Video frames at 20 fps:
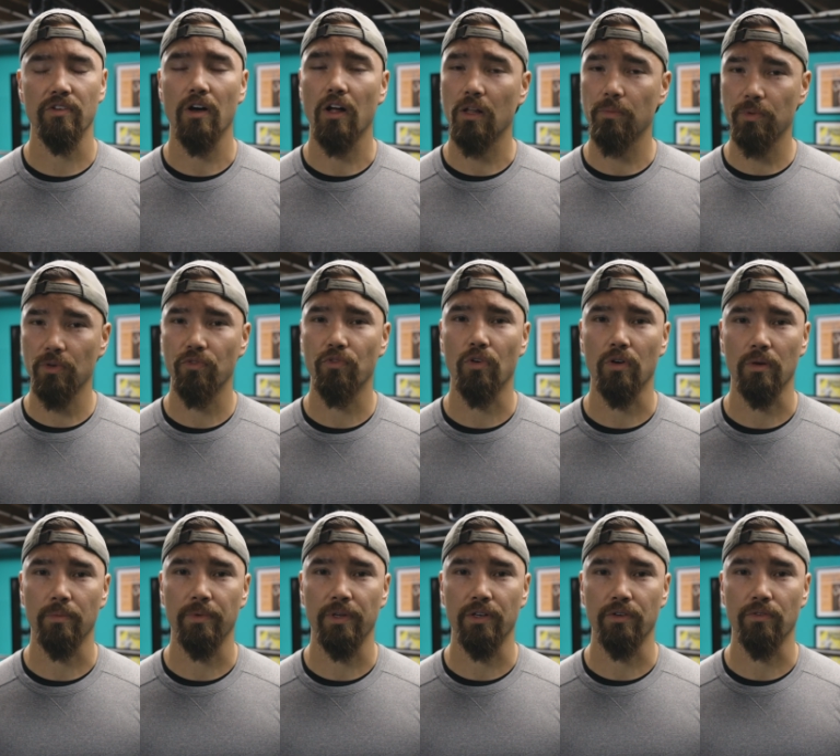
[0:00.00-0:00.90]
all
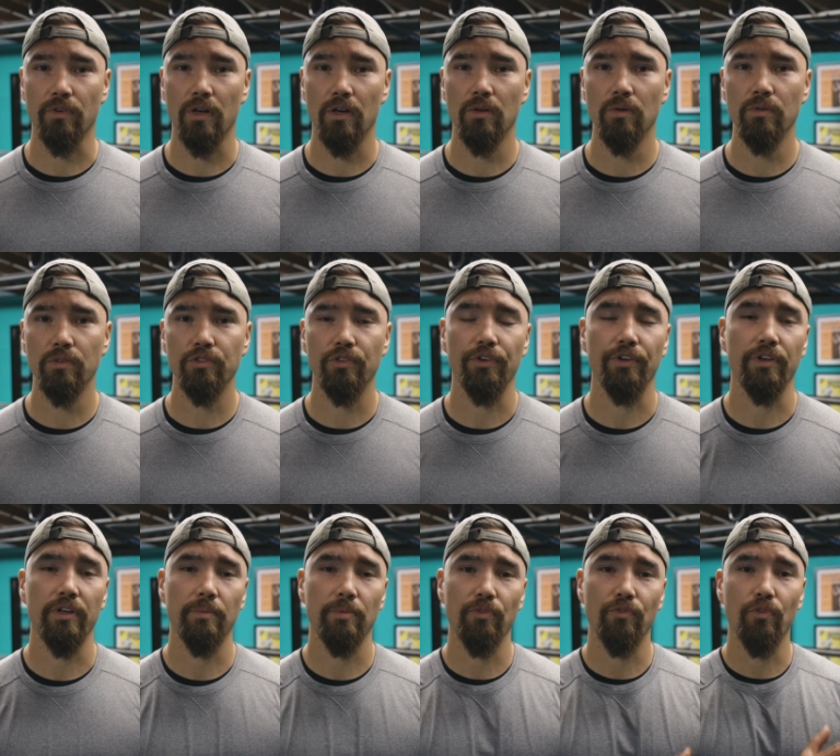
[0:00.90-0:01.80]
performed in a row. So you're
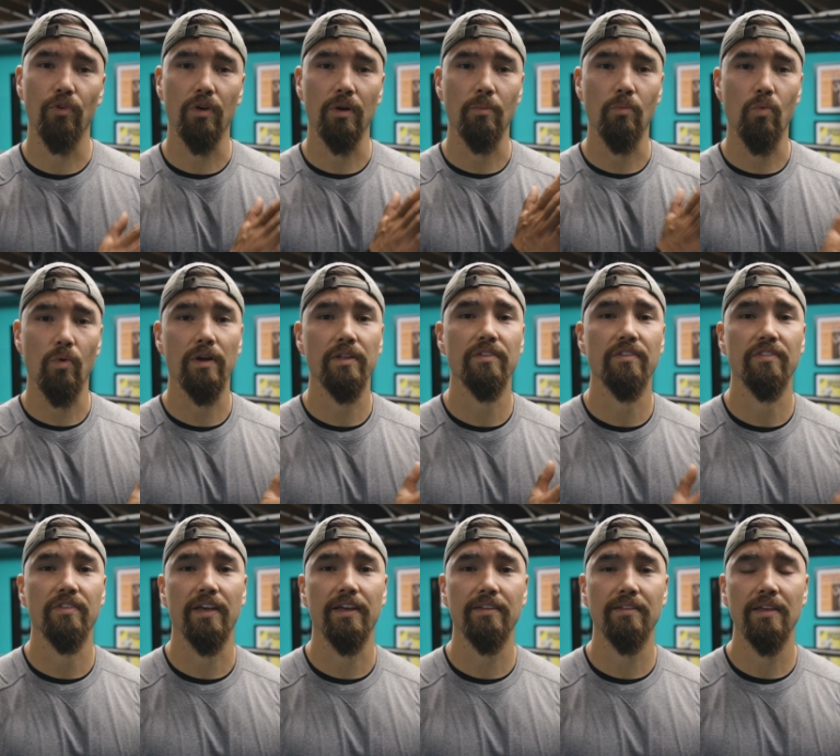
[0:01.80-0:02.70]
gonna perform one
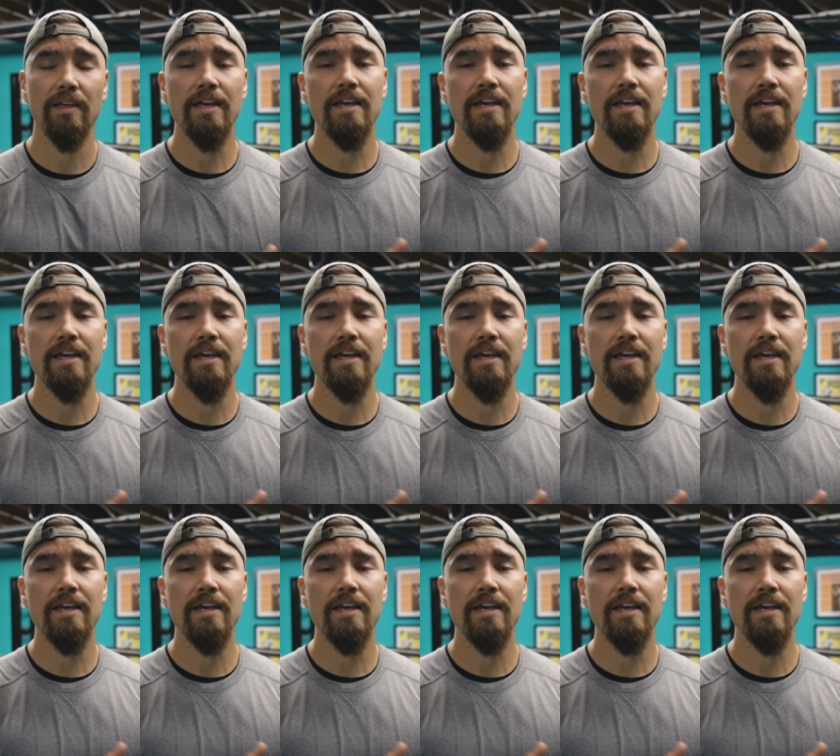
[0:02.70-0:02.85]
set